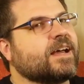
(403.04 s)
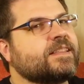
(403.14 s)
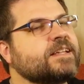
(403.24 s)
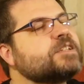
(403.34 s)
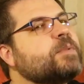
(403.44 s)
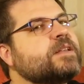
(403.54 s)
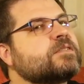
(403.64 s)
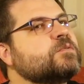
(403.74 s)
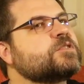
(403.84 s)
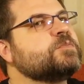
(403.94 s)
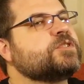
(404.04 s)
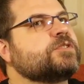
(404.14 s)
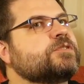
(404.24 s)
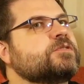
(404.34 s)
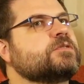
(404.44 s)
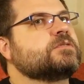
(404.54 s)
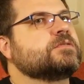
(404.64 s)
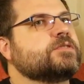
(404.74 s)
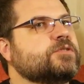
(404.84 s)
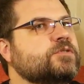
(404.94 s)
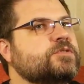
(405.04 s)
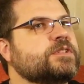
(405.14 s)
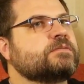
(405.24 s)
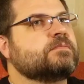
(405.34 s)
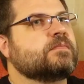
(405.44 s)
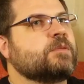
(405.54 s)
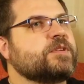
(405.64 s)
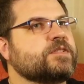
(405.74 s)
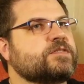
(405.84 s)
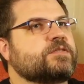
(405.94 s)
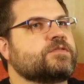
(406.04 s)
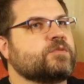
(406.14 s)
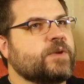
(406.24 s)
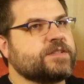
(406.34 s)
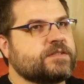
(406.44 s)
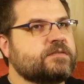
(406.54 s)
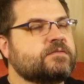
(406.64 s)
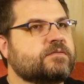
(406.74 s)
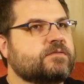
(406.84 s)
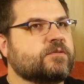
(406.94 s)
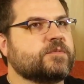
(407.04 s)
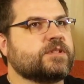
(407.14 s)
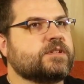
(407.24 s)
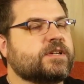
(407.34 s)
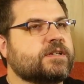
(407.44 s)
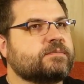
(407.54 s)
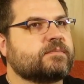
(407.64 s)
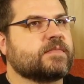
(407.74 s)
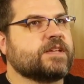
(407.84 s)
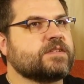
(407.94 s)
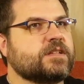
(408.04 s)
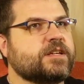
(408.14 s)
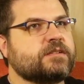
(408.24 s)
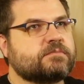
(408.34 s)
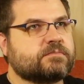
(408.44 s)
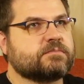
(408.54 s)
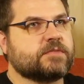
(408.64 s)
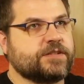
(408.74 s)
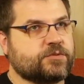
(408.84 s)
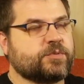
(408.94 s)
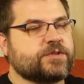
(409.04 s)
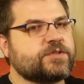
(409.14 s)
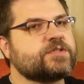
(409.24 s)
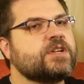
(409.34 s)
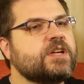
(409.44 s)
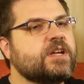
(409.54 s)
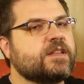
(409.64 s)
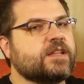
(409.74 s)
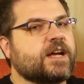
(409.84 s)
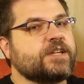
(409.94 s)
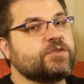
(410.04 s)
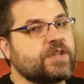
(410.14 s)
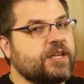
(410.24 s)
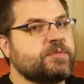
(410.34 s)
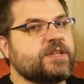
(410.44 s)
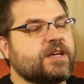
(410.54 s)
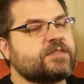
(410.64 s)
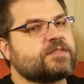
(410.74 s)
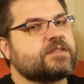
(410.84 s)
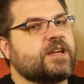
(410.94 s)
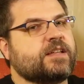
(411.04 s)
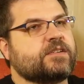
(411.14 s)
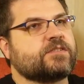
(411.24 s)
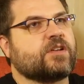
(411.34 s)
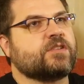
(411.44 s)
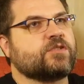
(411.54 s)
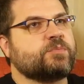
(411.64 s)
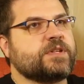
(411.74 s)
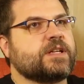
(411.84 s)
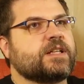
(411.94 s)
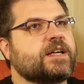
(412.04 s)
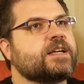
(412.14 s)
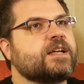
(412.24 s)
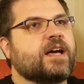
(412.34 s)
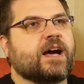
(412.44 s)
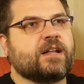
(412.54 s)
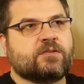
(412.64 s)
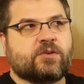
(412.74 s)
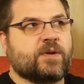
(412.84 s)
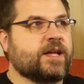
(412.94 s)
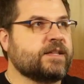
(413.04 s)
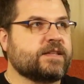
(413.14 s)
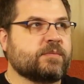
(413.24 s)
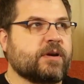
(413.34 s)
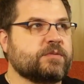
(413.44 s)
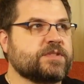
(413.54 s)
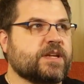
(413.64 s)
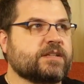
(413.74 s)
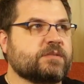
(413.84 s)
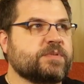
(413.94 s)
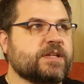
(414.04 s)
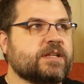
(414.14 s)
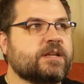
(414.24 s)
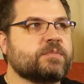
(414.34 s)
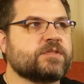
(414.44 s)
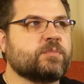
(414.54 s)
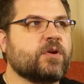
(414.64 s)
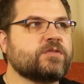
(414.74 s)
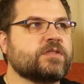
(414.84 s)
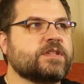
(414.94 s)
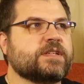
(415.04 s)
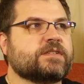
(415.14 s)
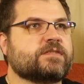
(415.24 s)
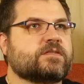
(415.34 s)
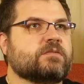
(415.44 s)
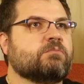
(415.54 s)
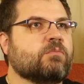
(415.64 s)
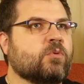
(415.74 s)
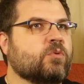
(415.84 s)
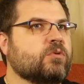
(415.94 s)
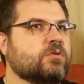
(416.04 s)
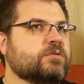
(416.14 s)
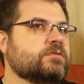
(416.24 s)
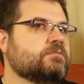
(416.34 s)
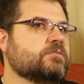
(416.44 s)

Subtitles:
I think it depends on which material you're using, because there's the resin from the SLA laser printers. Then I use ABS, and there's also PLA. I don't know anything about recycling PLA, but supposedly it's more